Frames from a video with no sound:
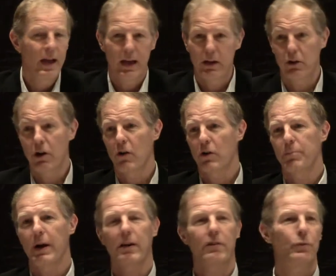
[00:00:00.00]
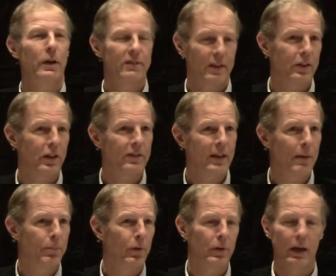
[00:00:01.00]
And Algonquin Park is one such
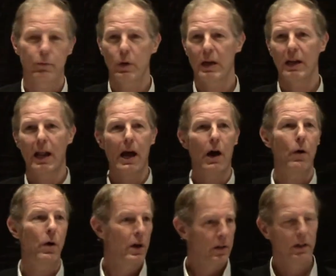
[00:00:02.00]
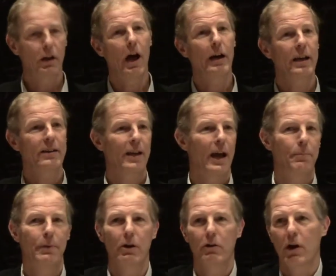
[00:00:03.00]
example. Like, we allow the logging to
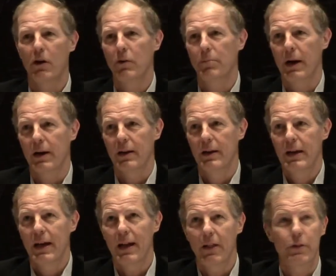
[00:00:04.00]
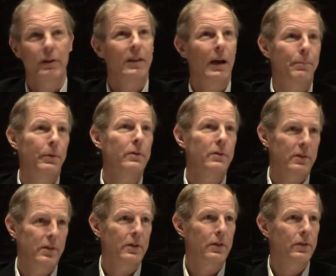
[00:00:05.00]
happen in Algonquin Park. Another example
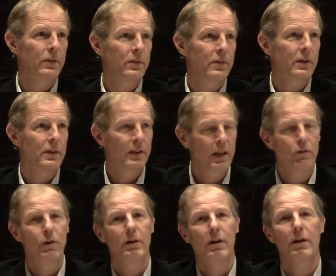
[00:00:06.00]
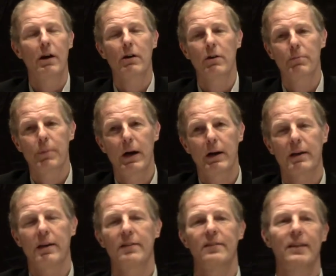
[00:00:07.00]
to use to continue in Algonquin
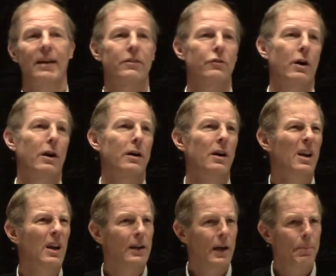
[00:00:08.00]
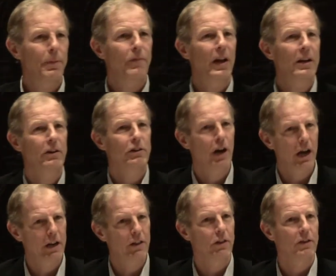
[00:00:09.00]
Park is that there are a couple of hundred
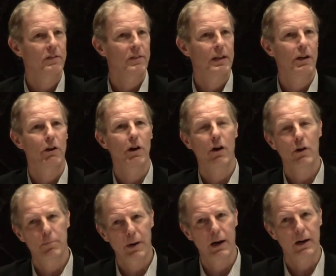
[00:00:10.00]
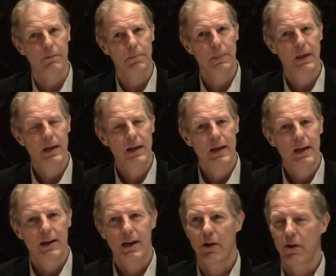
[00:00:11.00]
cottages in Algonquin Park.
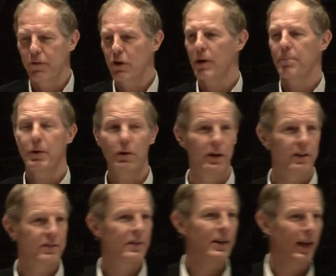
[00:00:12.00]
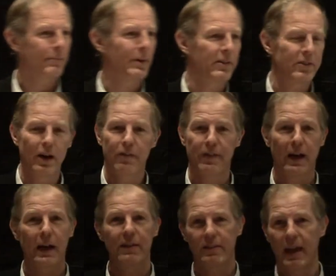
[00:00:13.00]
Now, if you're a purist like myself,
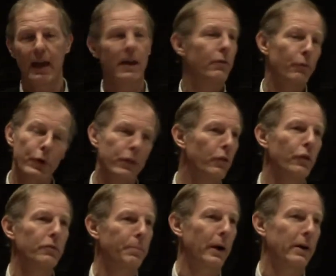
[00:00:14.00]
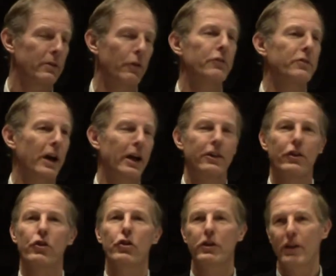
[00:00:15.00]
I say we, those, park, those
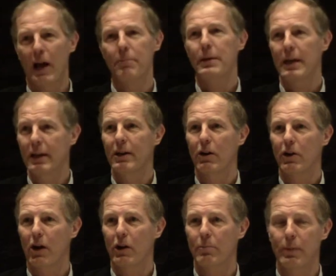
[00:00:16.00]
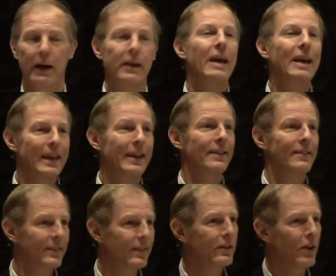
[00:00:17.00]
cottages should not be in Algonquin Park.
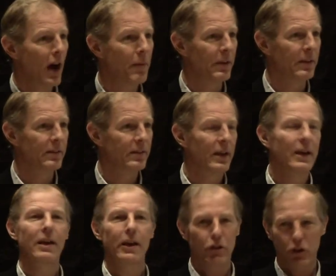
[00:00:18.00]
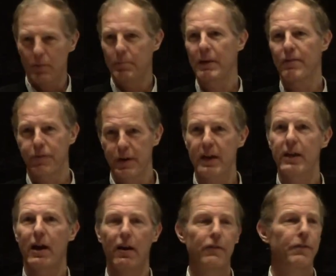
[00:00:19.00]
It's the commons. It should be
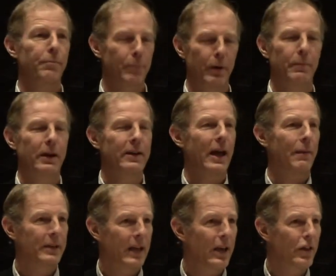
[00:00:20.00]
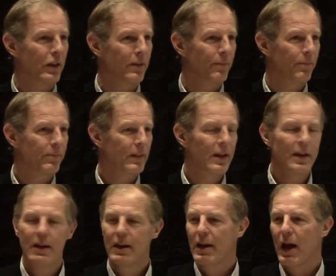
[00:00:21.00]
free of permanent habitation.
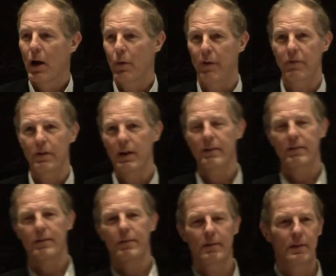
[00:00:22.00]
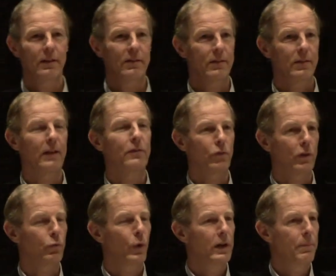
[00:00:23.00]
However, that's, that's, that's
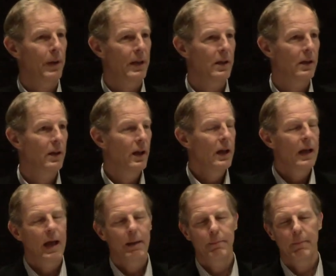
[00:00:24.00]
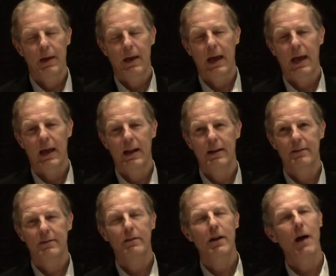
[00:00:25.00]
just one opinion.
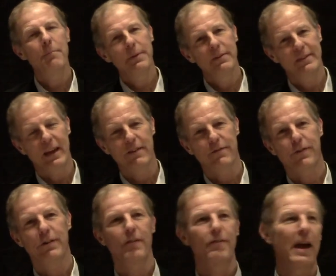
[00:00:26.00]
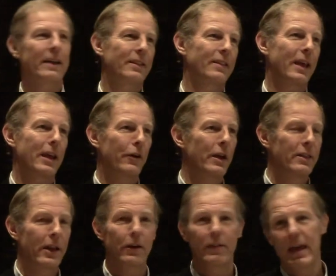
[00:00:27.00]
And to compensate for the fact that they are in
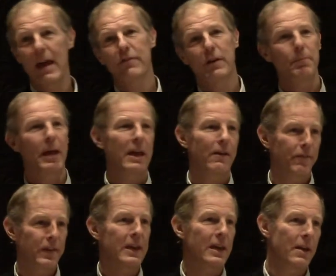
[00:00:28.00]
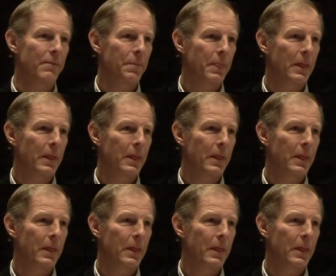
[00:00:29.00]
there, they have to pay a fee.